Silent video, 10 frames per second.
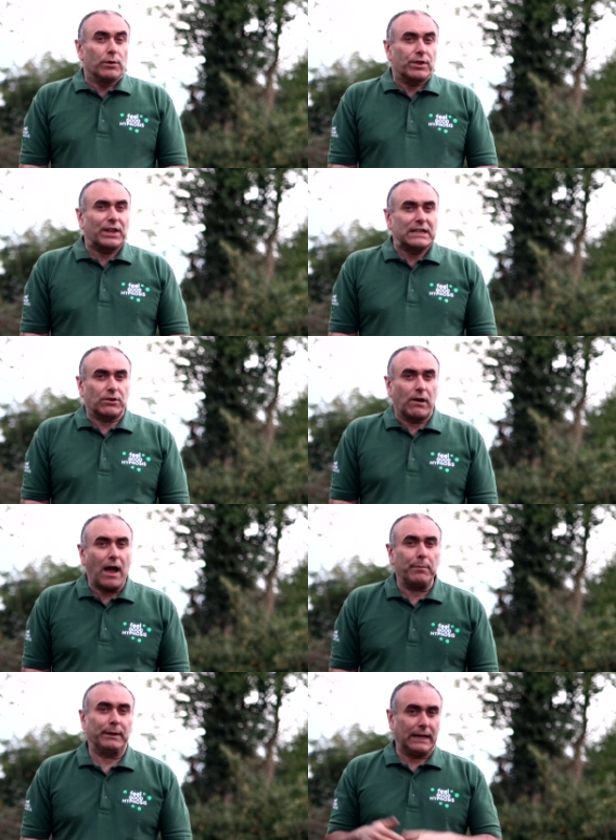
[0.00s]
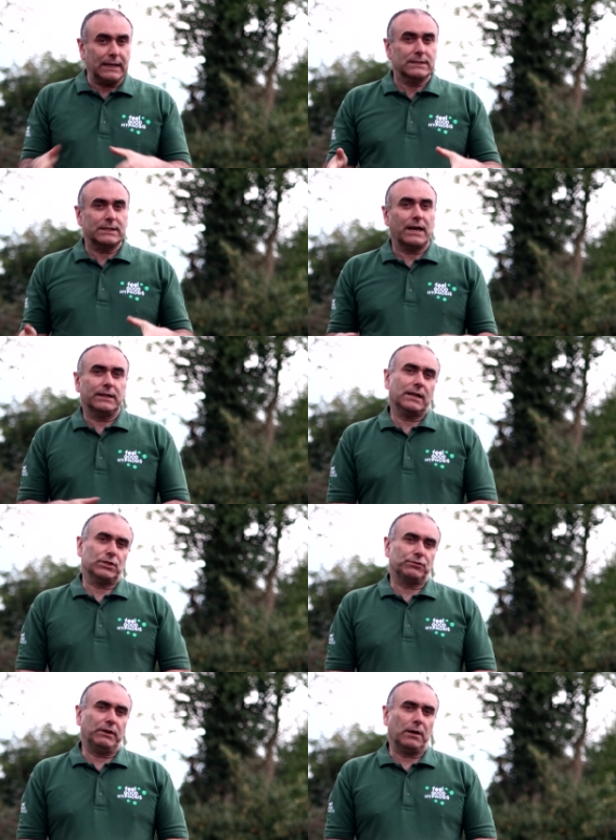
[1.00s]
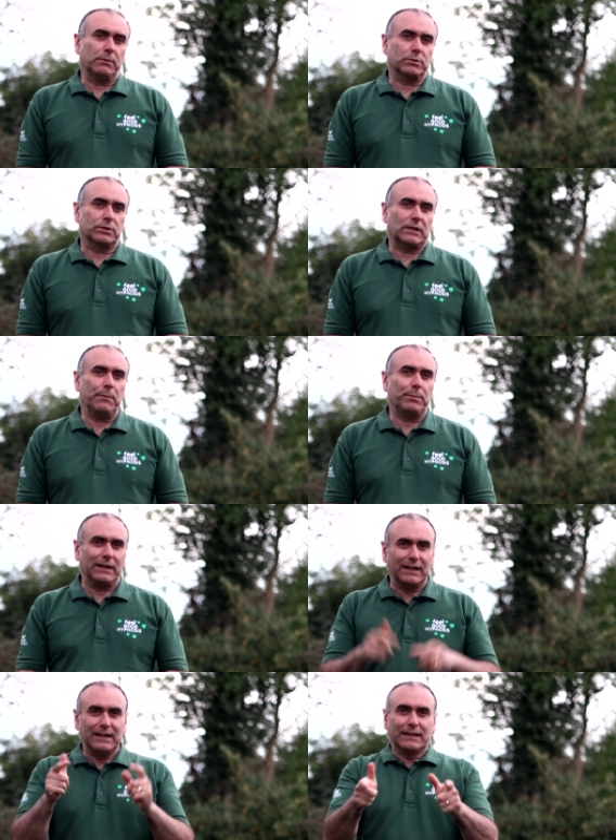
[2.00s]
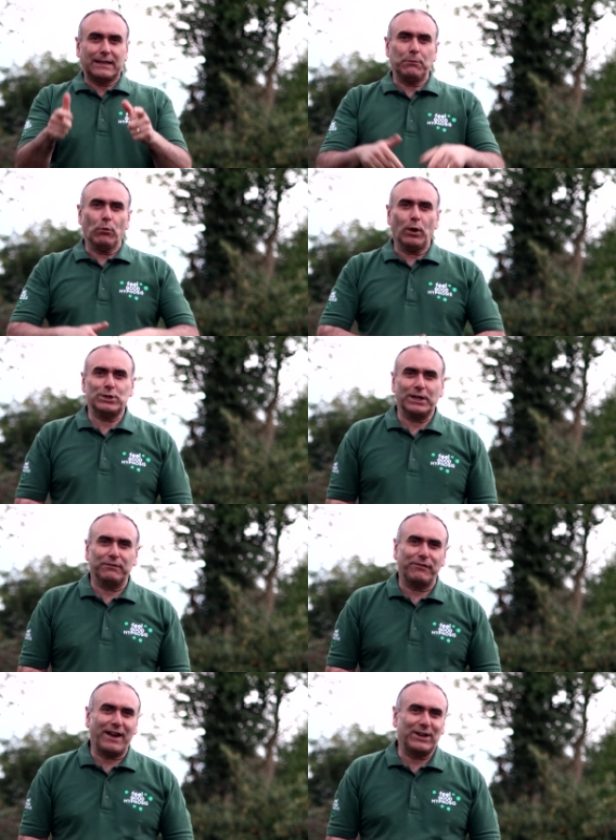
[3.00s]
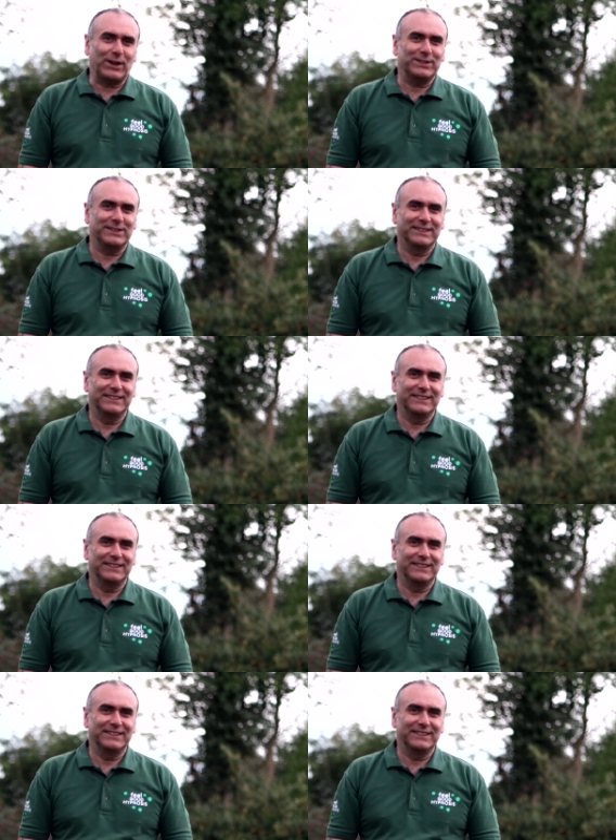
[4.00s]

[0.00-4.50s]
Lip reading: things that are happening inside that street hypnosis clip, then keep watching and find out.